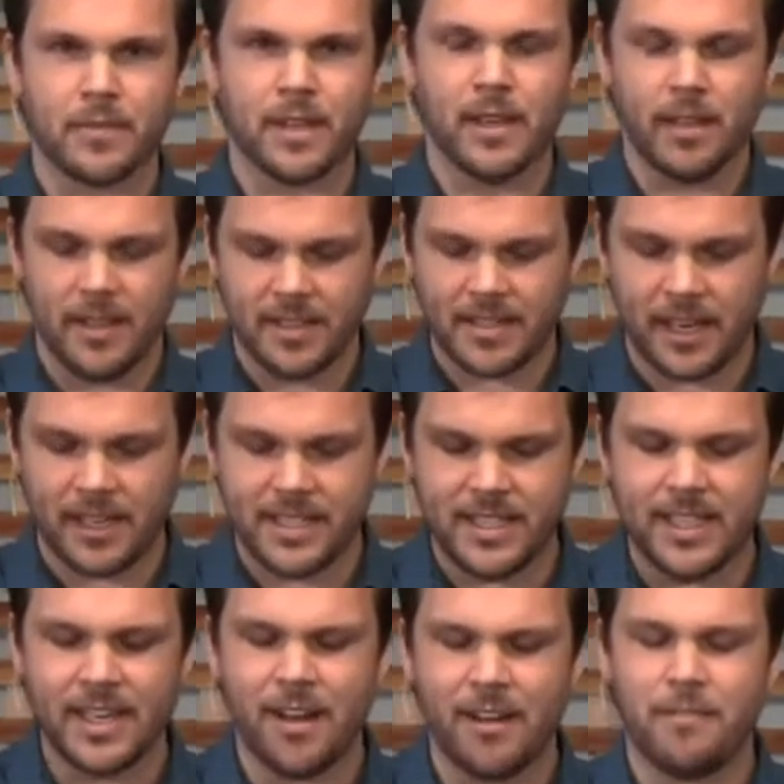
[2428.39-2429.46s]
This
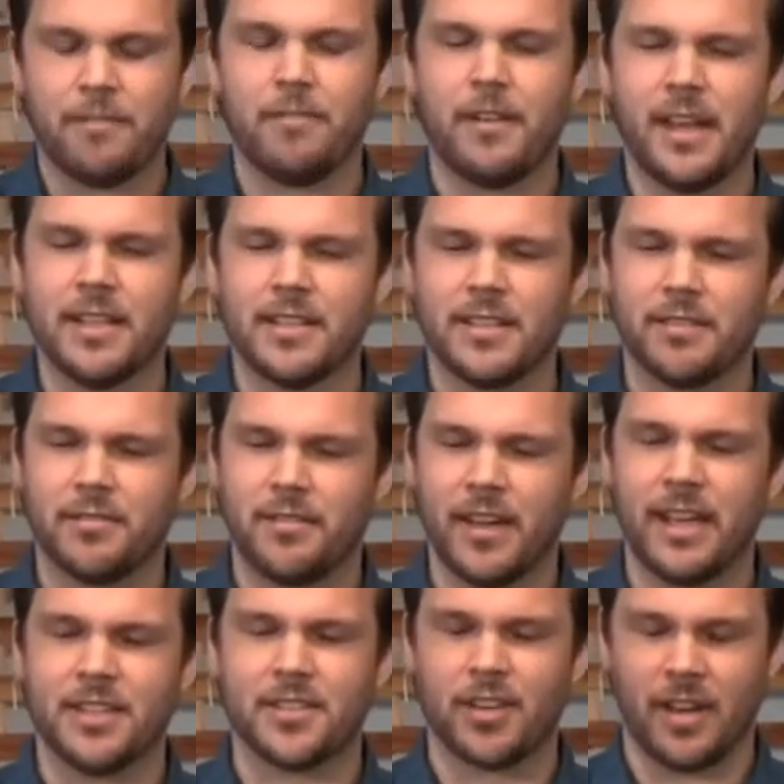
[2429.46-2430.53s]
idea of face to
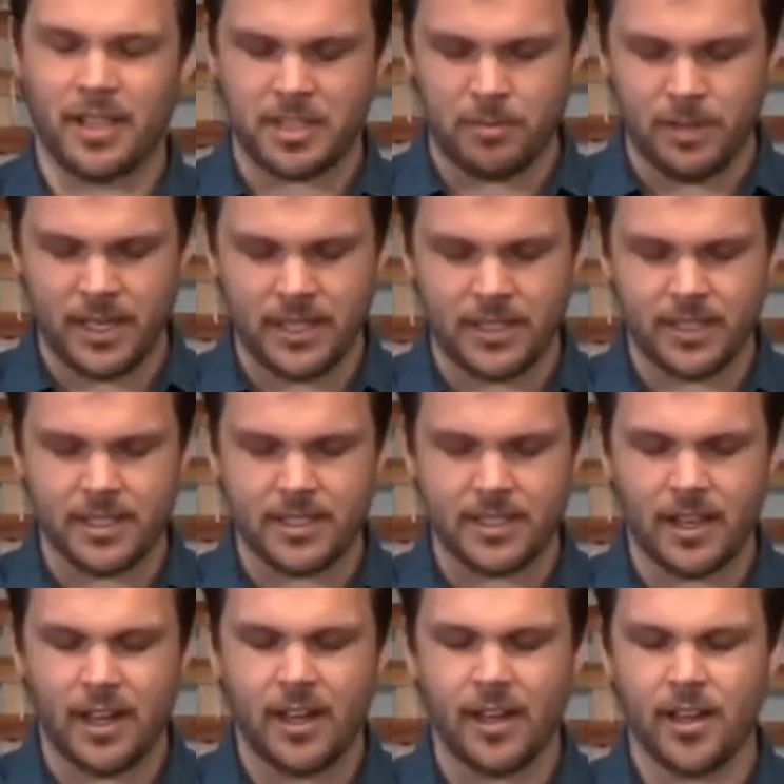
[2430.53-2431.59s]
face ought to begin to
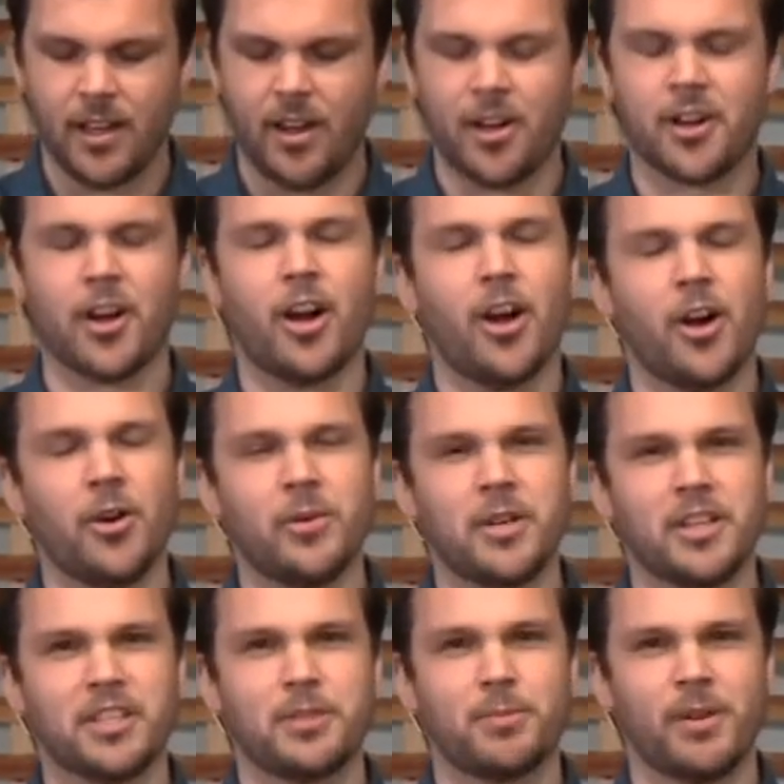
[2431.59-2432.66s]
tug on our own
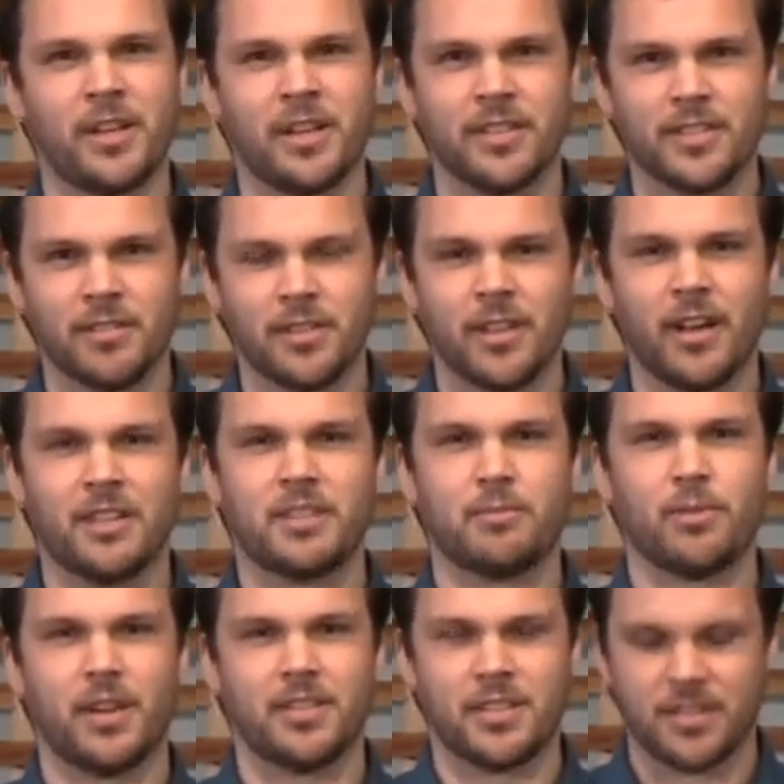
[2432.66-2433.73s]
experience of God's
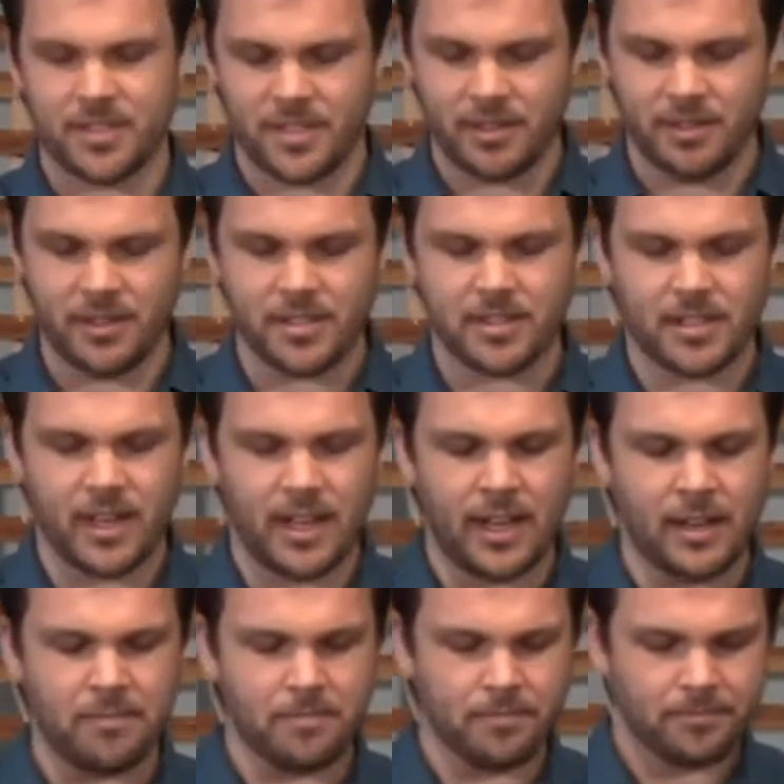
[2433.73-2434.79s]
presence during this
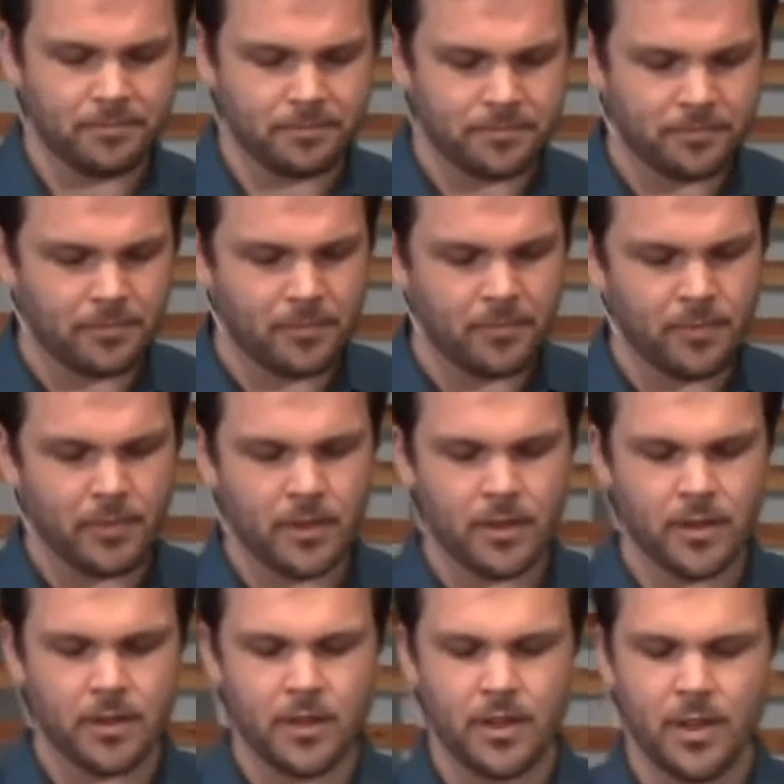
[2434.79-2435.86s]
time.
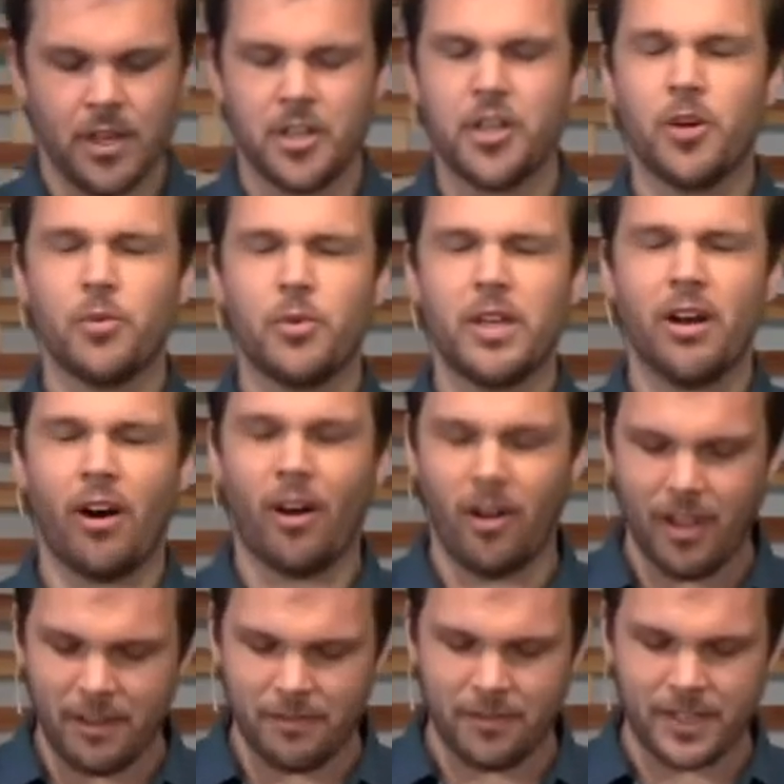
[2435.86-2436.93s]
You know, we all
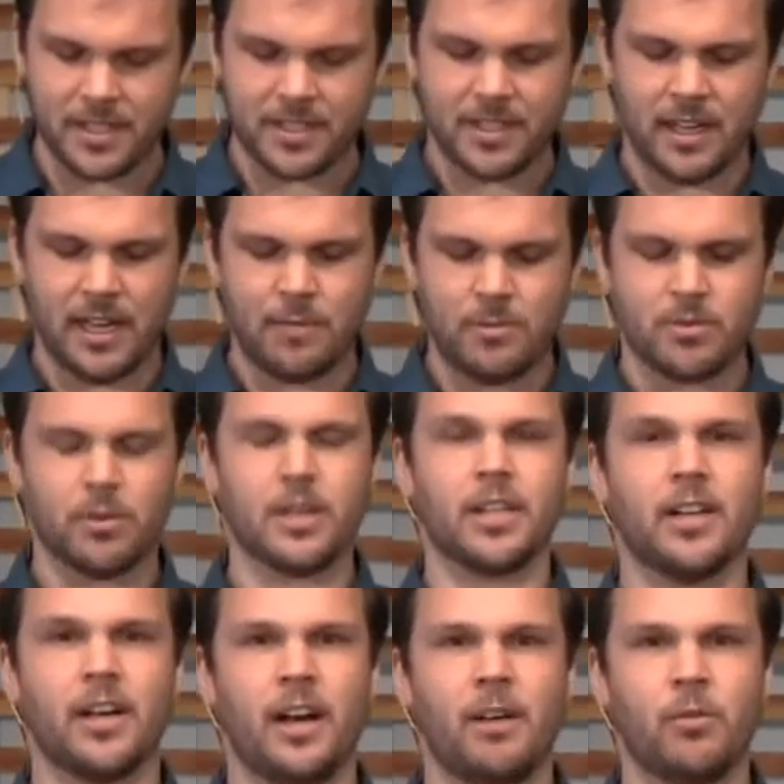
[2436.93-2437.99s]
have faced times where,
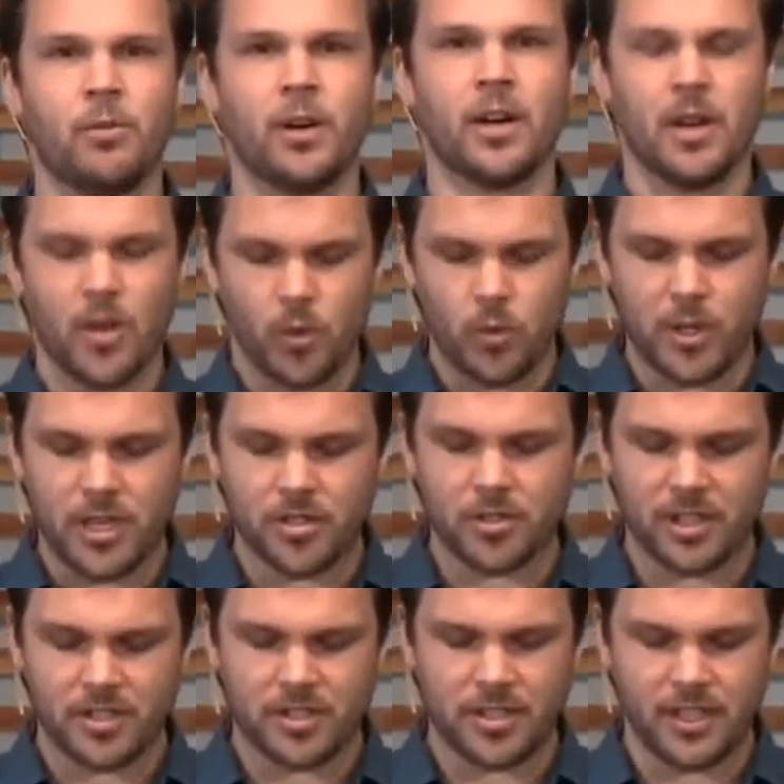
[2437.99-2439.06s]
God, where we
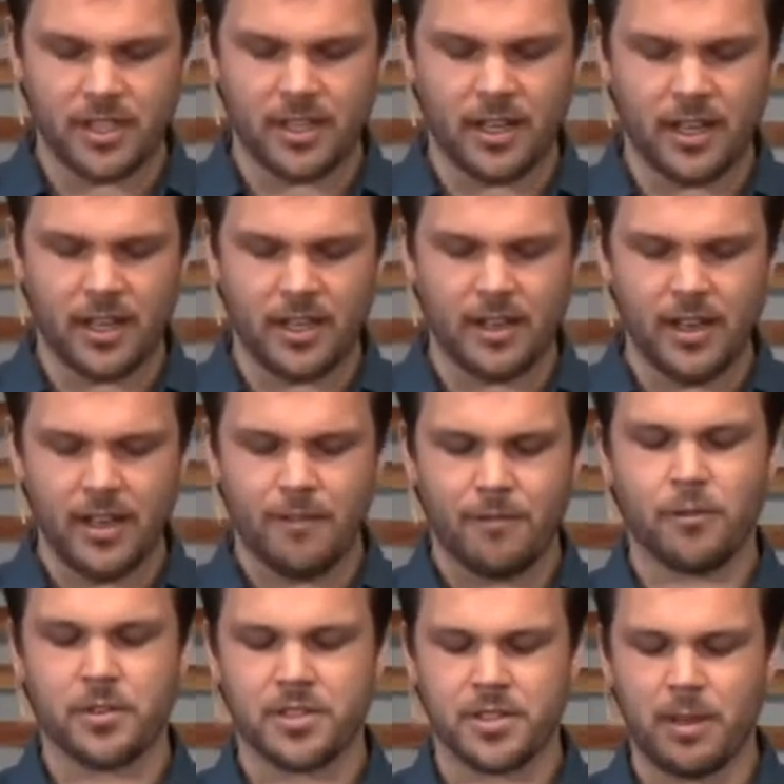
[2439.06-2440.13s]
trusted God
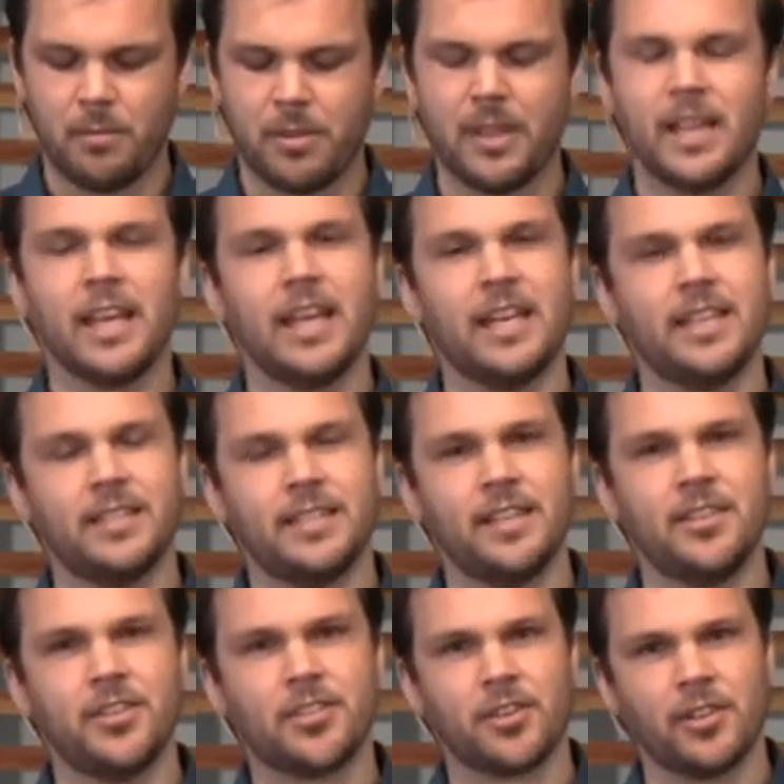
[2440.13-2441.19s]
for something and it
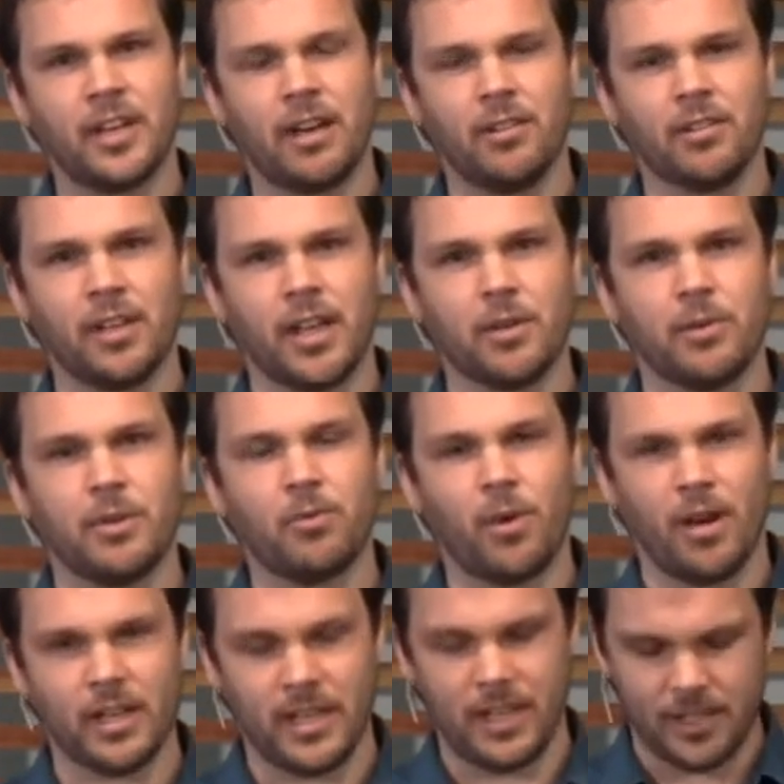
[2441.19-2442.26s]
didn't turn out like we
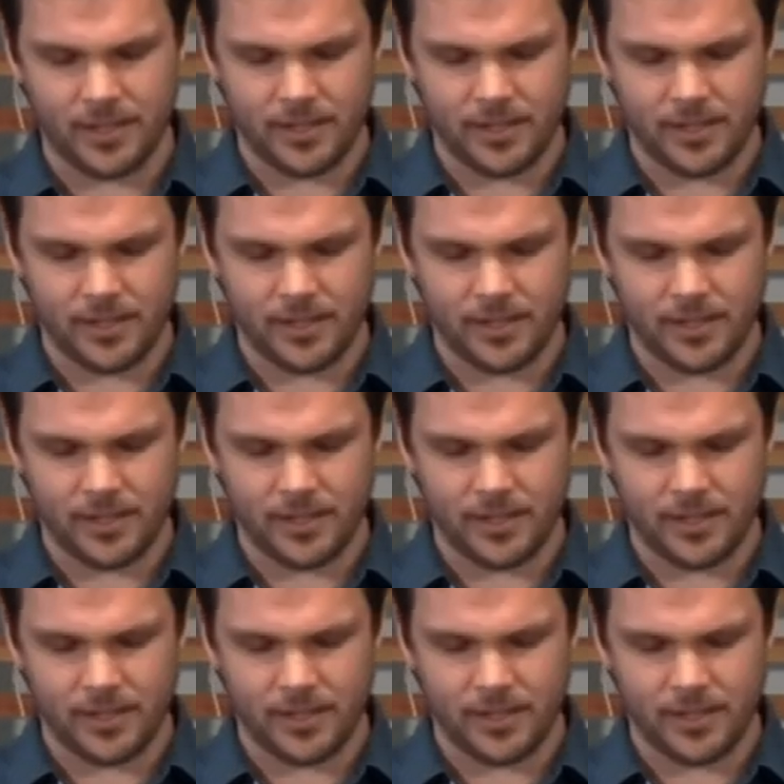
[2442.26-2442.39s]
wanted.